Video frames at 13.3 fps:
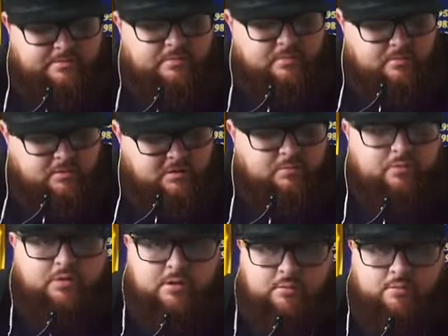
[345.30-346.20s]
we're
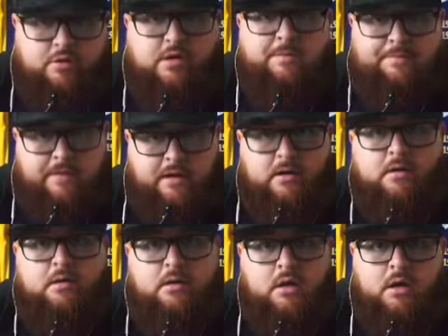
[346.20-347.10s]
we're, we're up there.
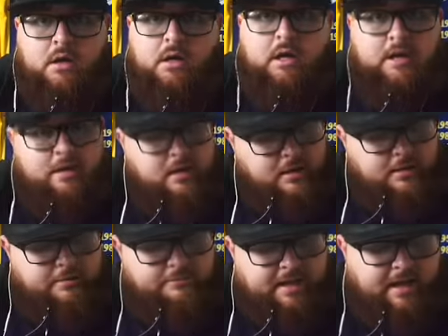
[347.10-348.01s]

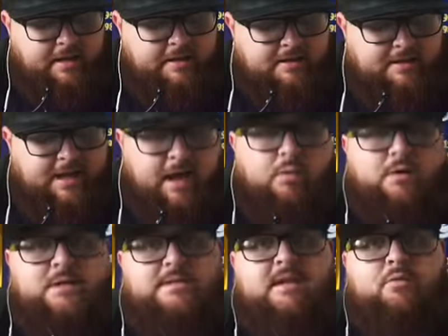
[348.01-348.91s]
Um, now now
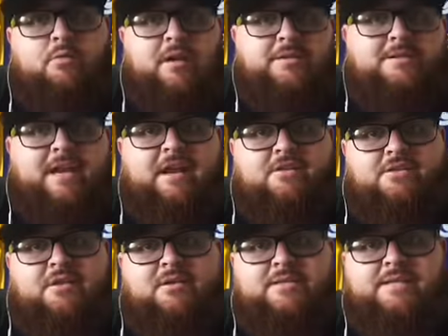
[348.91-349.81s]
what is that? What is the haters
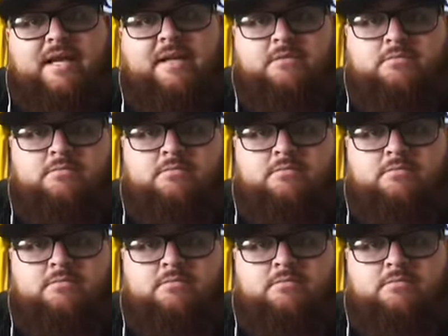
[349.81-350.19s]
gonna say?